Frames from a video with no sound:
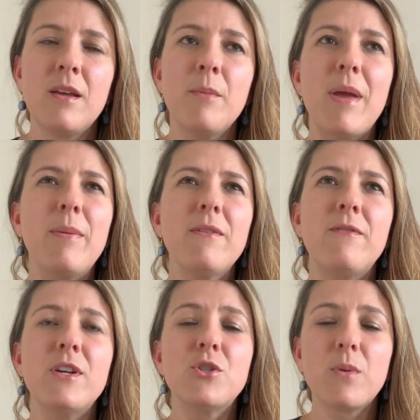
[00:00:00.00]
maybe
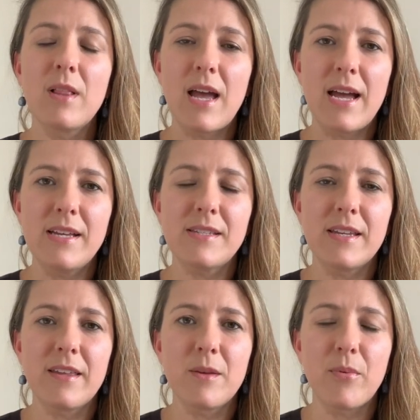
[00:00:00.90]

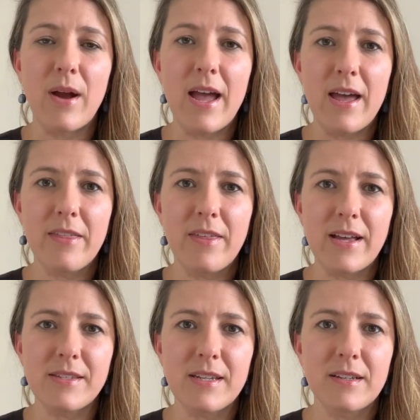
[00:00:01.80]
visualizing the breath
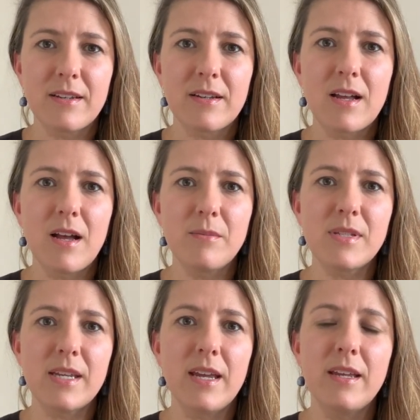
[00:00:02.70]
as it
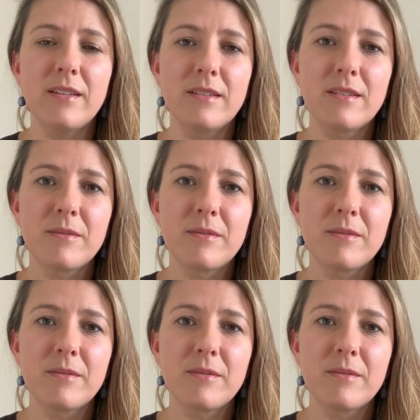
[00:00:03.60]
comes in.